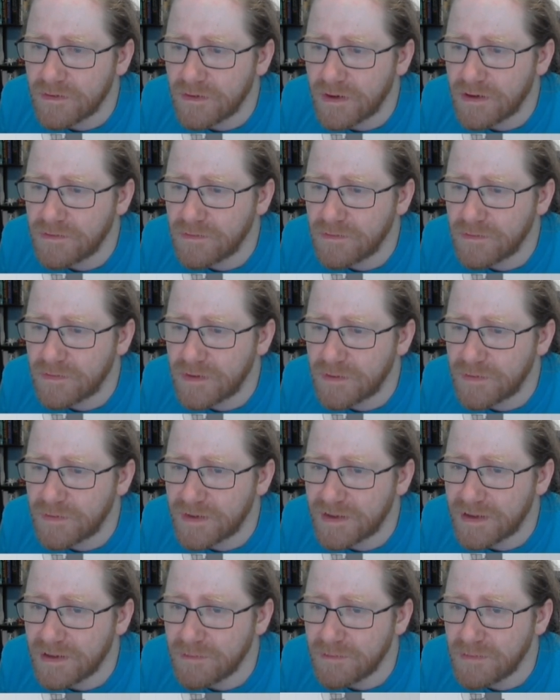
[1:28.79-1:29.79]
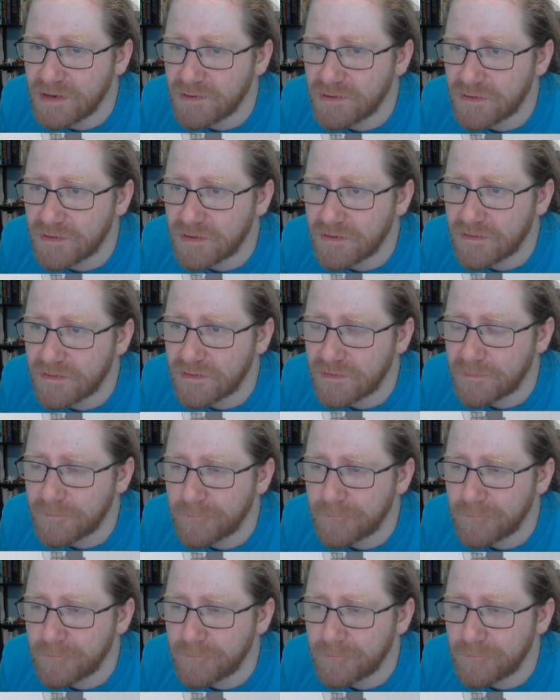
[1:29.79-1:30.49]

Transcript: I don't think we can mirror this.